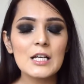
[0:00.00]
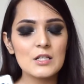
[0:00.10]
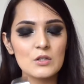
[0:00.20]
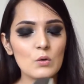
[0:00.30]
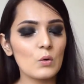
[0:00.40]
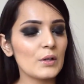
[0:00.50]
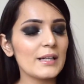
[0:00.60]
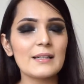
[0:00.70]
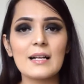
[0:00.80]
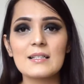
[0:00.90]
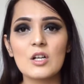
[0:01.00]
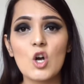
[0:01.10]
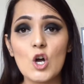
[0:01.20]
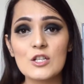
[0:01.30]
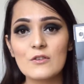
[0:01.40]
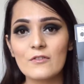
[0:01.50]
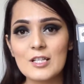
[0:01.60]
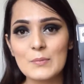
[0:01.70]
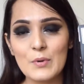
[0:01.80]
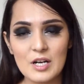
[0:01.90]
So yeah, that's the cost of
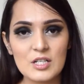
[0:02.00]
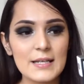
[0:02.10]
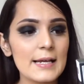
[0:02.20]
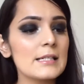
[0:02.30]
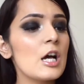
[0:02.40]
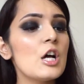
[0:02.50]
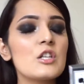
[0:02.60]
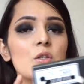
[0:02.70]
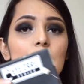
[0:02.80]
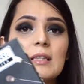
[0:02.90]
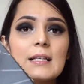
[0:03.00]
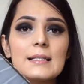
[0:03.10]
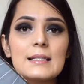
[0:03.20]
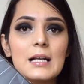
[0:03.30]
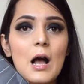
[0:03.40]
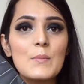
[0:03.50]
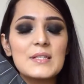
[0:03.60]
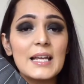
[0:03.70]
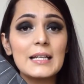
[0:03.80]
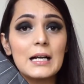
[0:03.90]
this brush set. So this
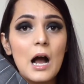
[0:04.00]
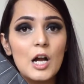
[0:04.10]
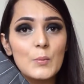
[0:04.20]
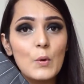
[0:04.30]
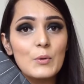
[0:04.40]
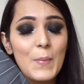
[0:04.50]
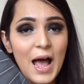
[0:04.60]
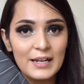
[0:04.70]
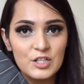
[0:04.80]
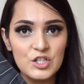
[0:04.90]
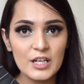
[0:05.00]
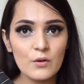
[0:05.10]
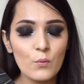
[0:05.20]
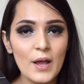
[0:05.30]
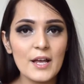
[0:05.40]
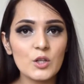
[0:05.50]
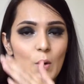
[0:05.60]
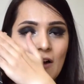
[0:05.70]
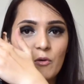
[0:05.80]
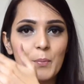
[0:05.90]
comes in a cardboard packaging where you
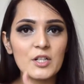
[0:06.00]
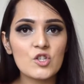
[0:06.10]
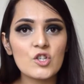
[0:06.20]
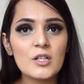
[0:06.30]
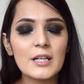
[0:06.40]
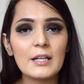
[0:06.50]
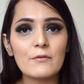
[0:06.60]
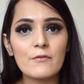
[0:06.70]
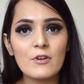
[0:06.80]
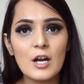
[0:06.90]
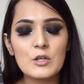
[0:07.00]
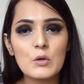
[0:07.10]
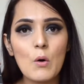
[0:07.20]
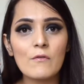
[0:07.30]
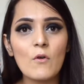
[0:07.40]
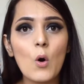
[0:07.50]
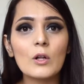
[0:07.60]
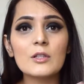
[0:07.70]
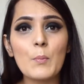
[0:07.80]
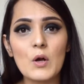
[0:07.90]
have a picture in front of
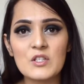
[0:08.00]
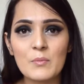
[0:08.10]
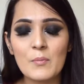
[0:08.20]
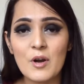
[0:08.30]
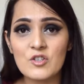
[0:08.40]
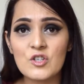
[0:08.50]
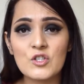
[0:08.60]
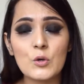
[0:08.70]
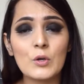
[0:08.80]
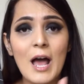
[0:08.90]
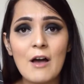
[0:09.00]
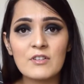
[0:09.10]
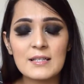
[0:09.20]
all the possible brushes you could have